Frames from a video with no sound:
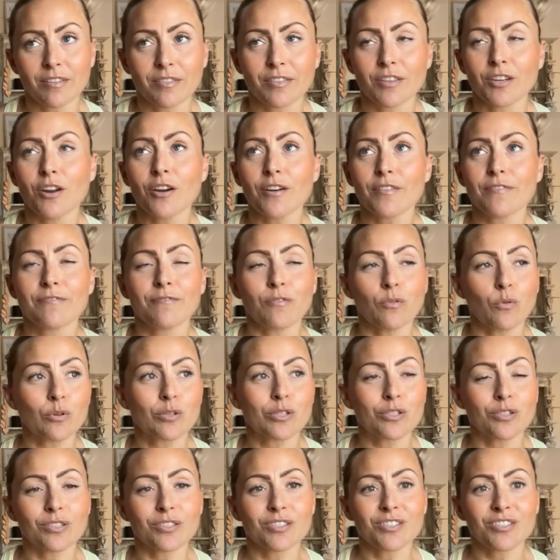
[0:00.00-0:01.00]
the life
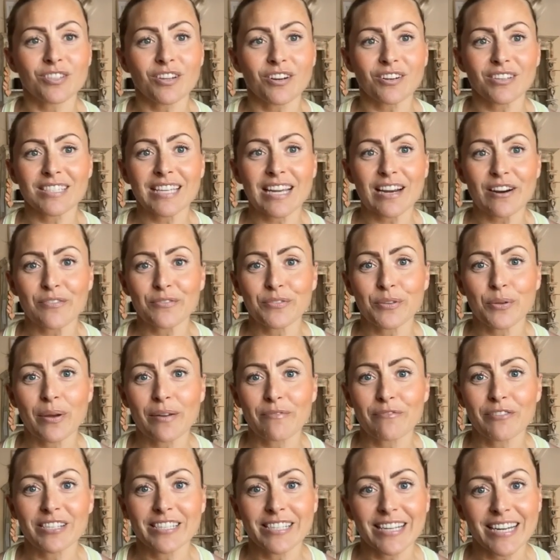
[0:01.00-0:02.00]
force sucked out of you
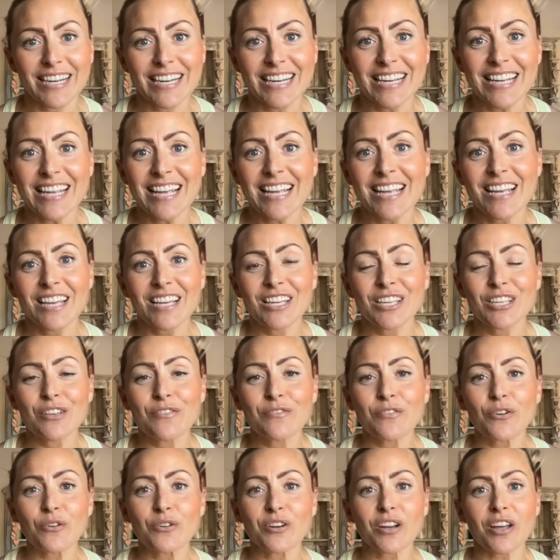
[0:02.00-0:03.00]
every day,
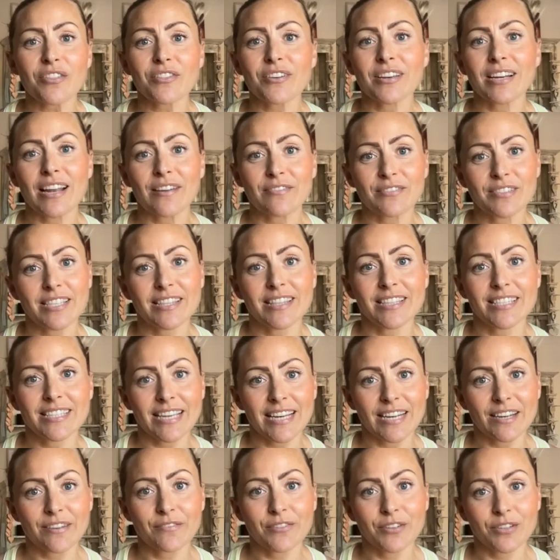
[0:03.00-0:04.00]
you've got nothing left in the
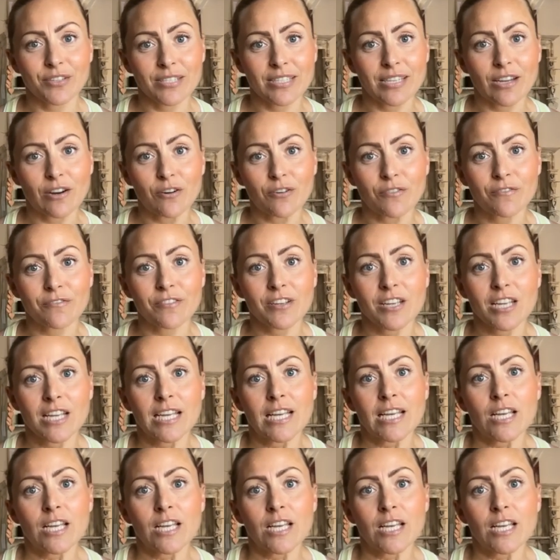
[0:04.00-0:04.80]
tank for yourself.